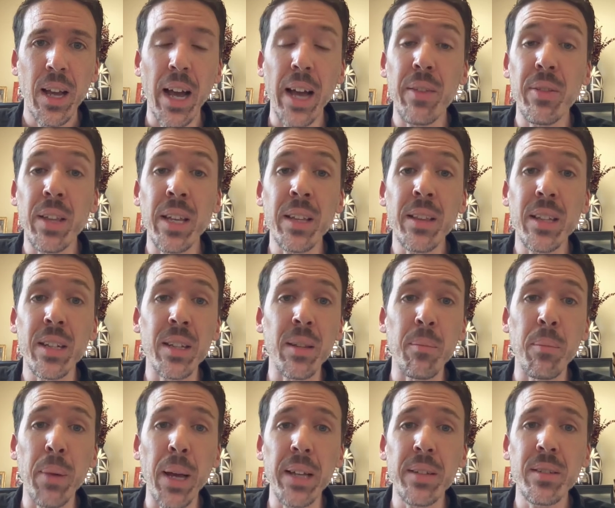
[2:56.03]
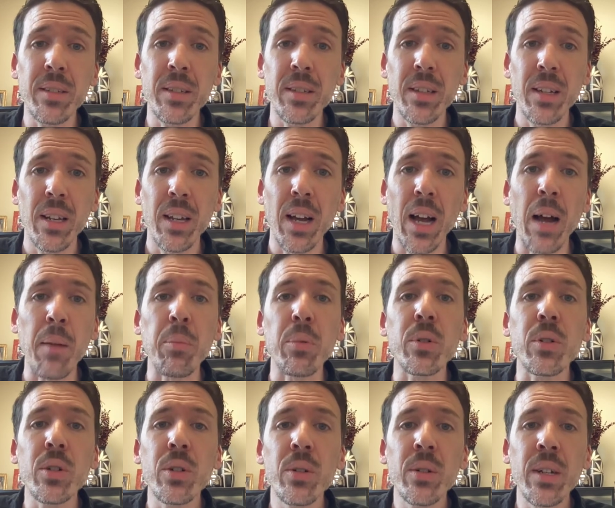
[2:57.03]
I think that the best
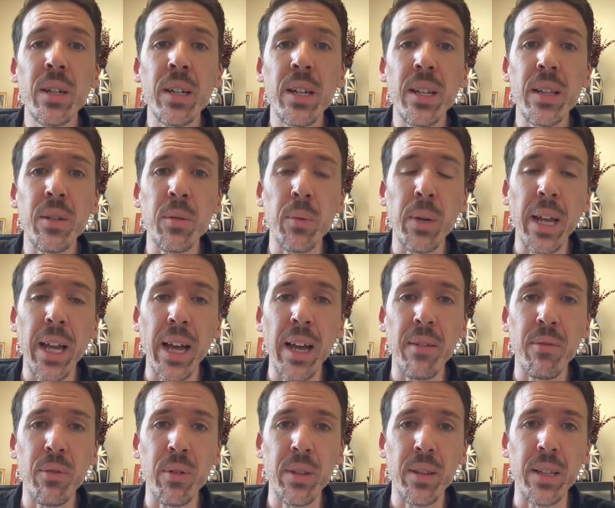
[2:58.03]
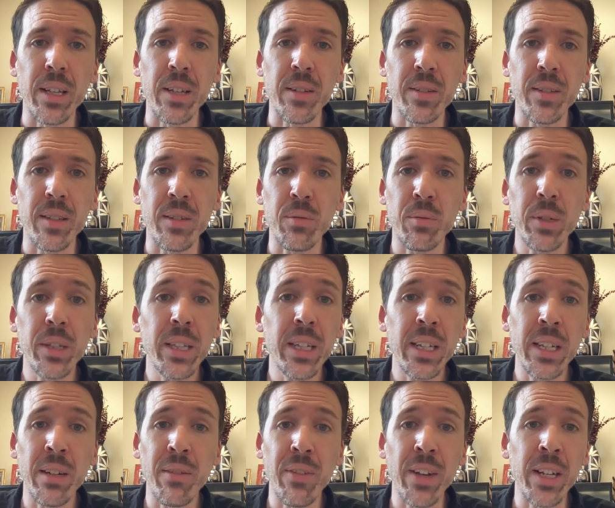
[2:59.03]
opportunity that we have with this is
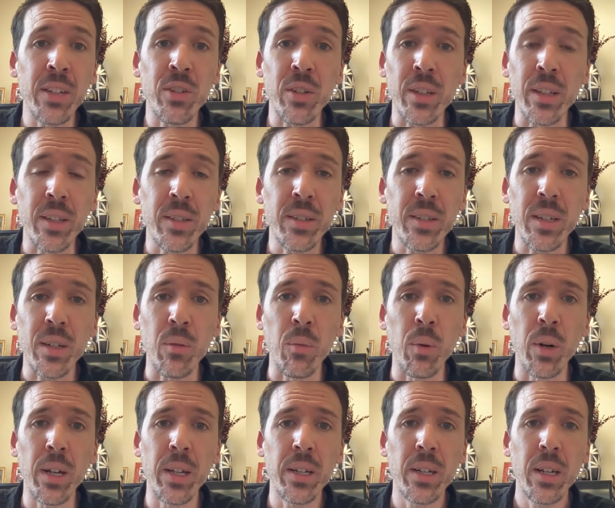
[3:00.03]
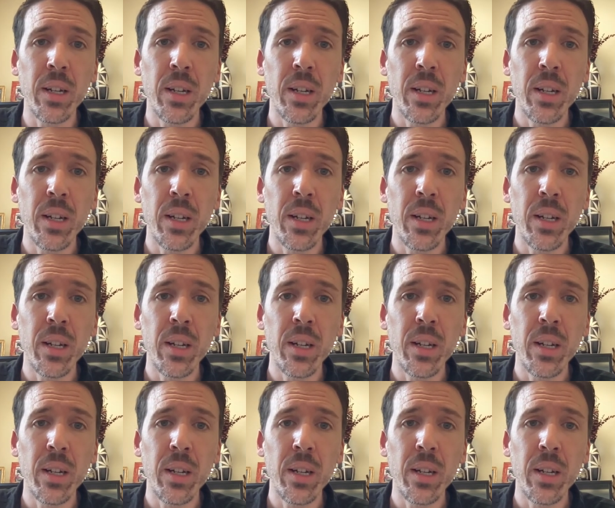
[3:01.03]
really an evangelistic one.